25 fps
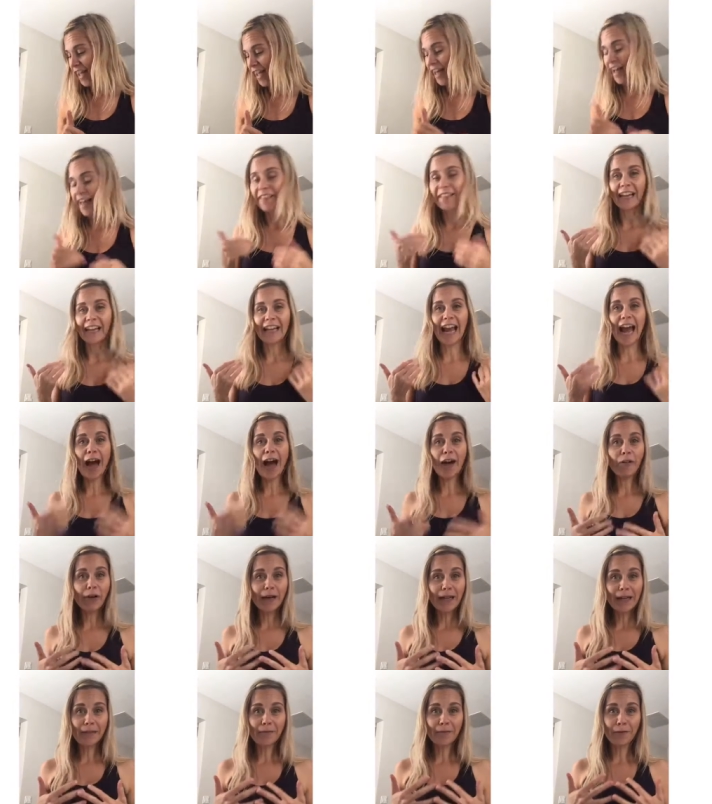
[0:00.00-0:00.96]
Like how
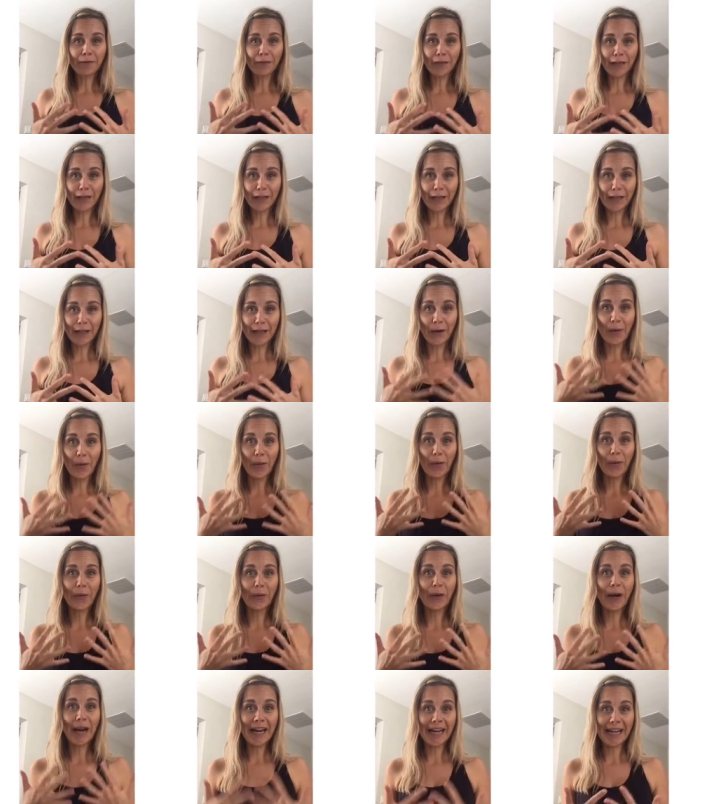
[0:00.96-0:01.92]
I am feeling
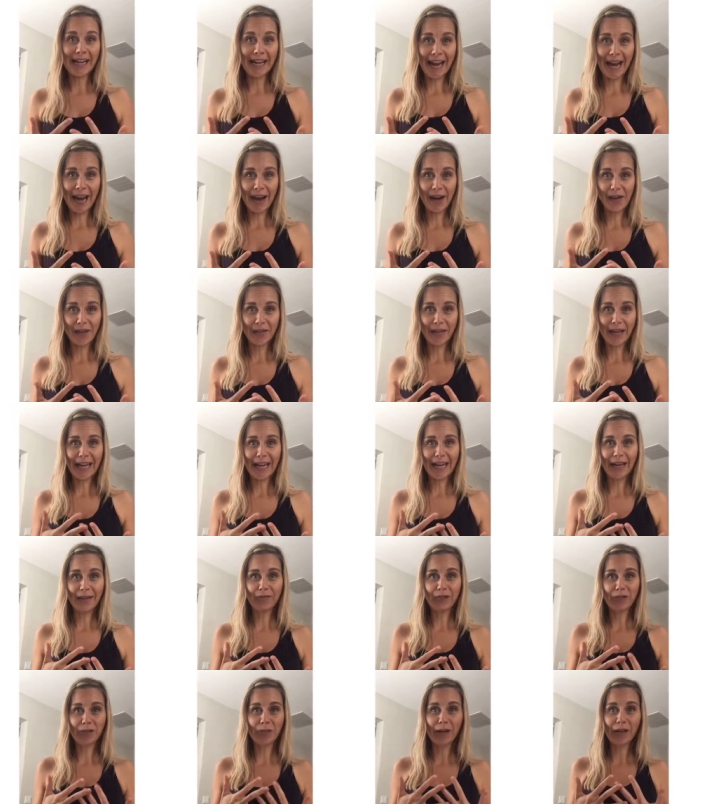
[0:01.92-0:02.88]
right now.
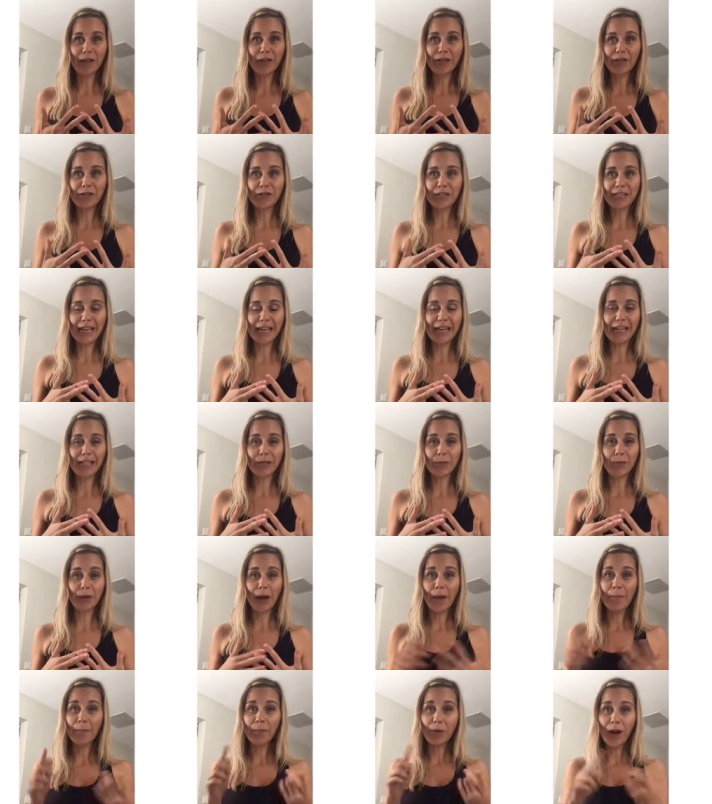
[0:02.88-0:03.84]
It was one of those days
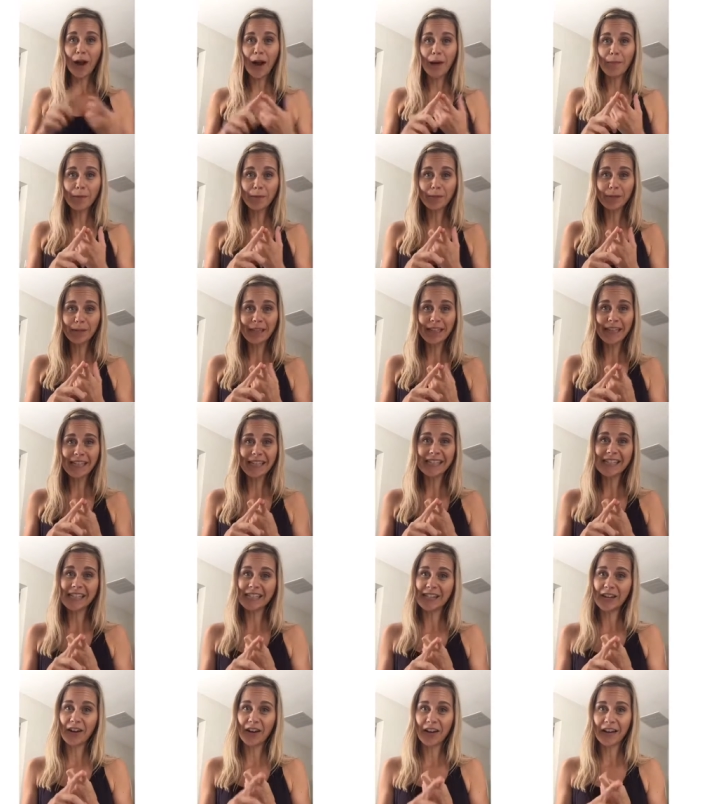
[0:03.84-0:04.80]
where I probably
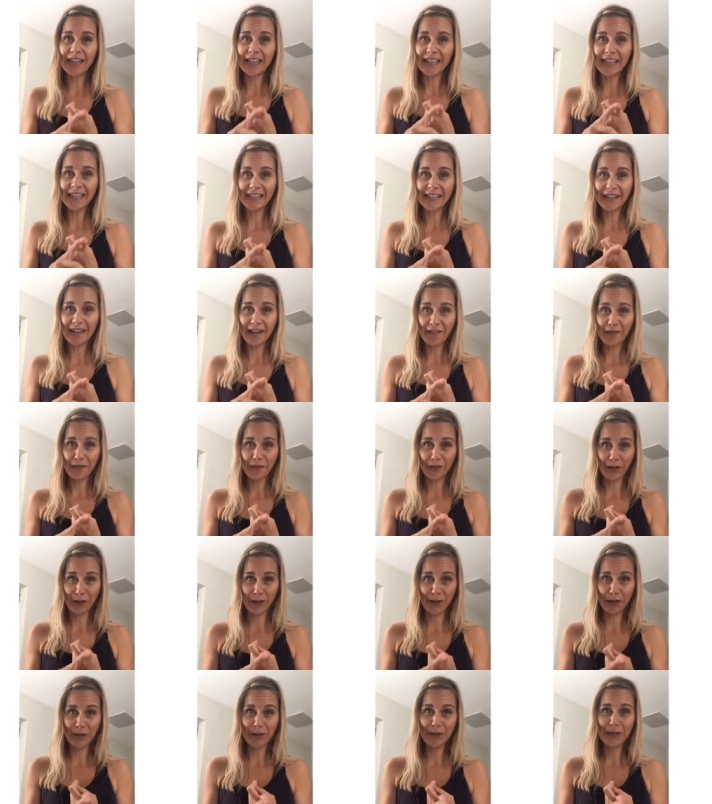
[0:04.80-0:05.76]
did not eat enough
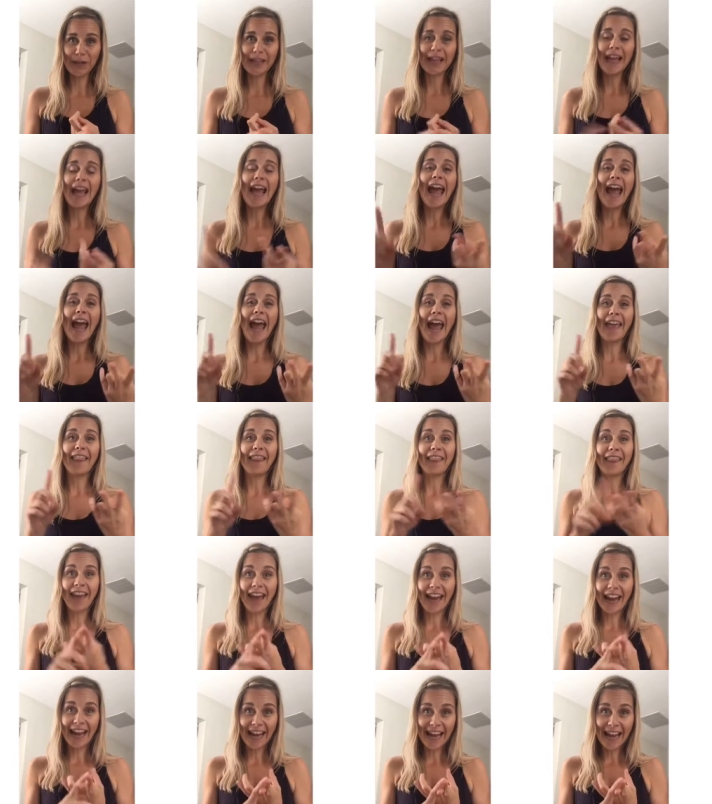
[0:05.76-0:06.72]
food, and
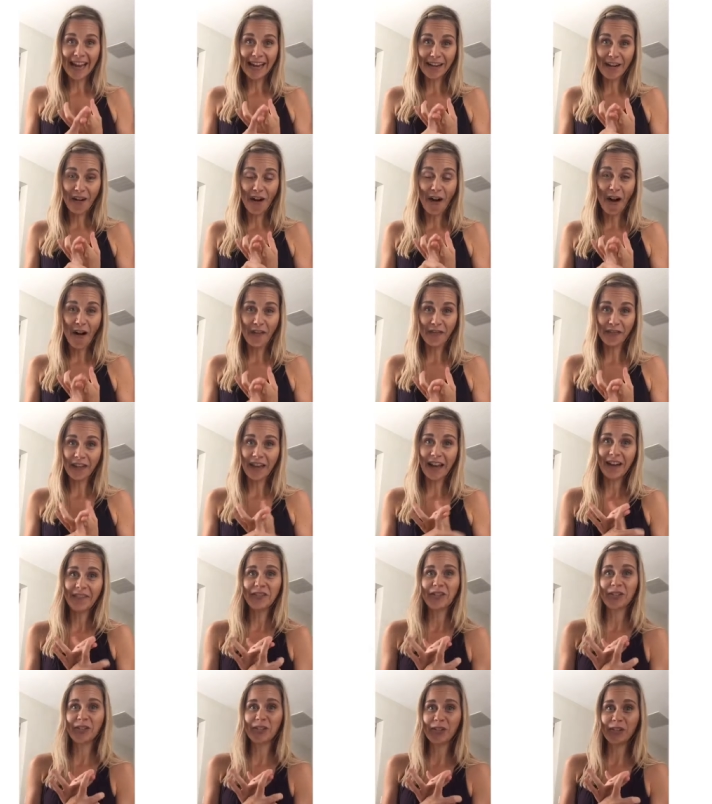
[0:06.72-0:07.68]
then I had coffee
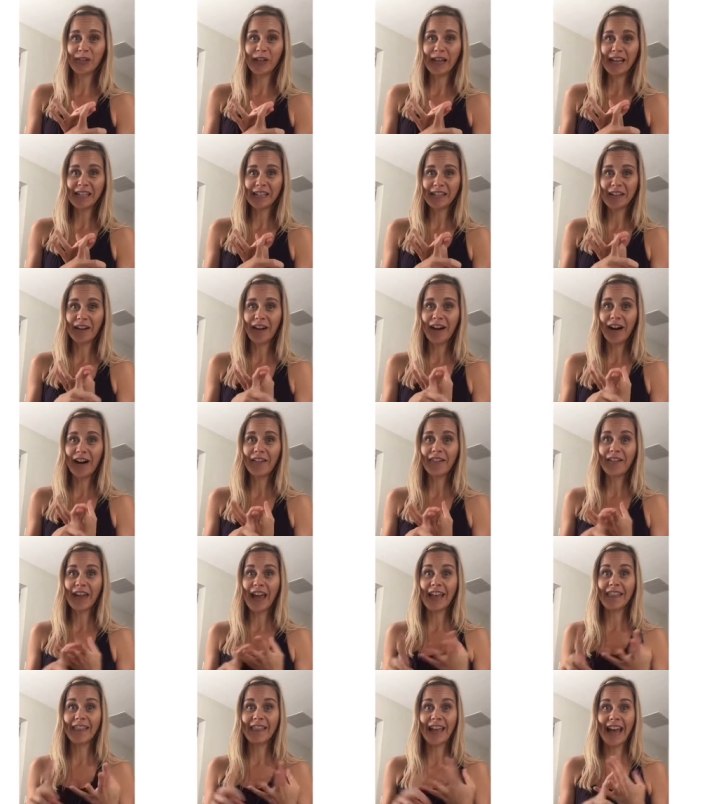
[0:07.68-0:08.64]
after two days off,
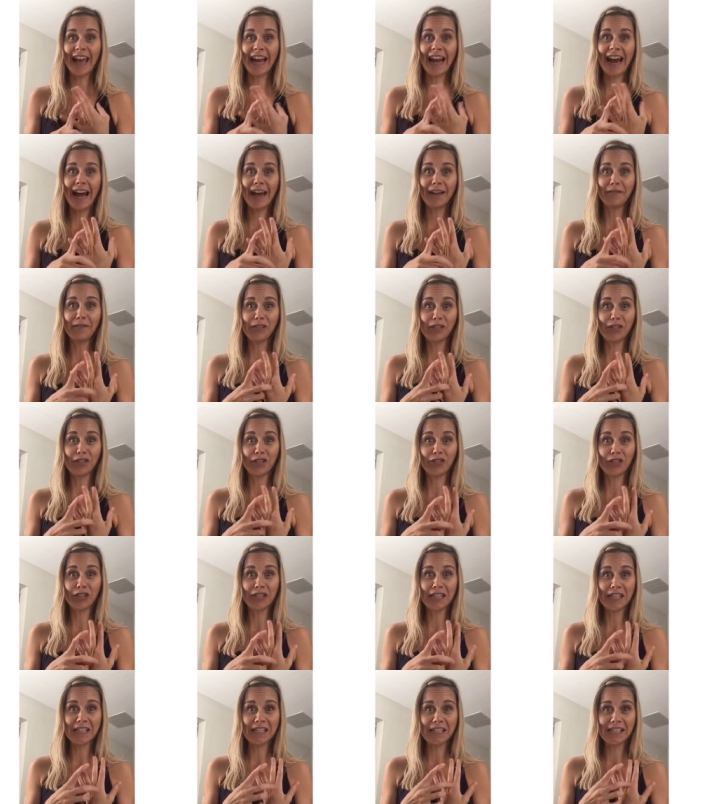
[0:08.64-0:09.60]
and then I was
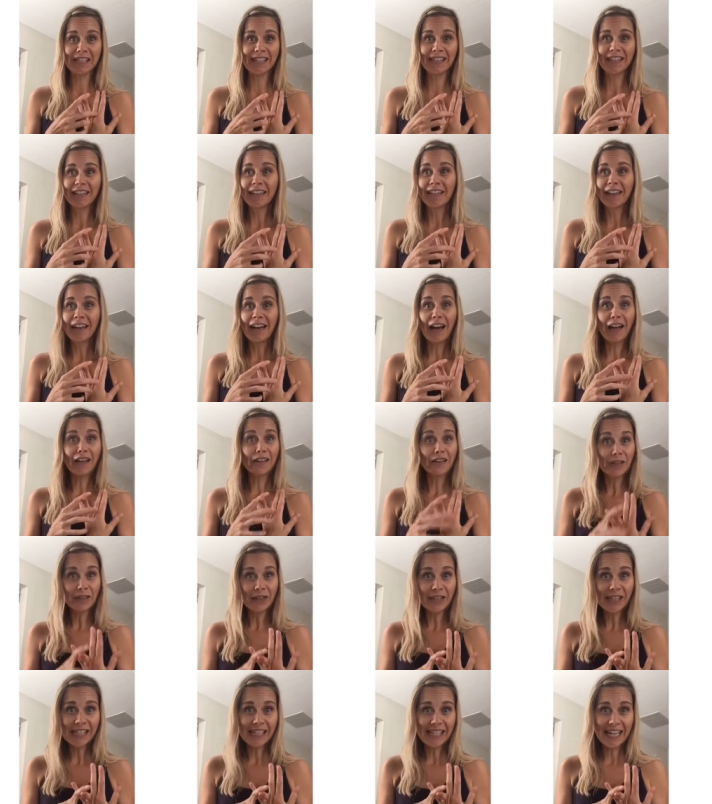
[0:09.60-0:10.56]
just a
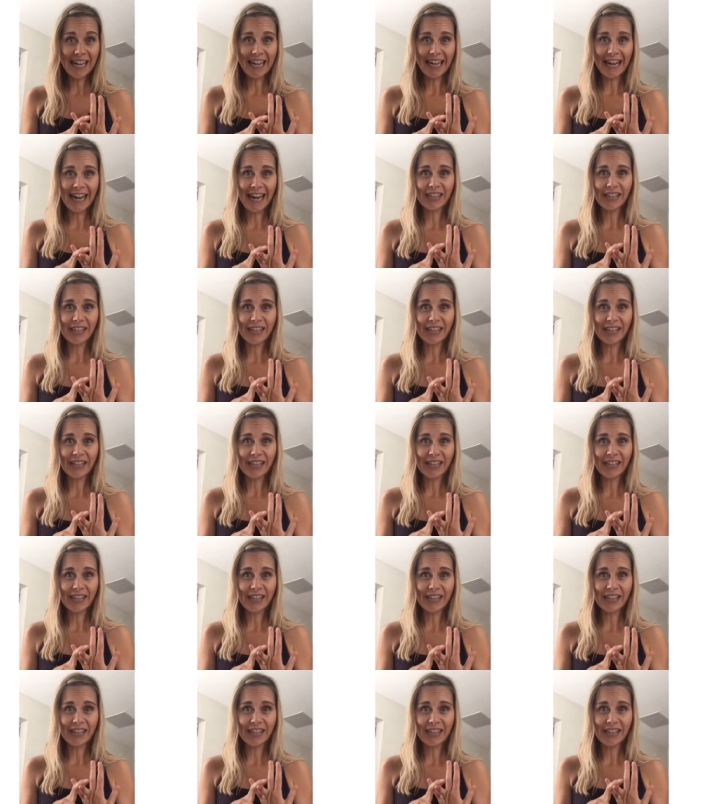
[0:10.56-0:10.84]
lunatic.